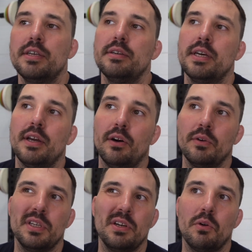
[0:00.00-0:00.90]

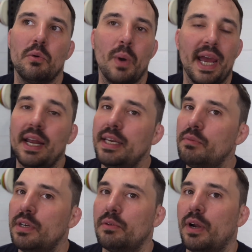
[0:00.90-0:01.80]
you rarely
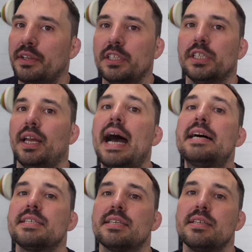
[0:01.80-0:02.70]
will run
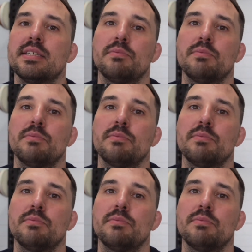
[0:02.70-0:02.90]
classes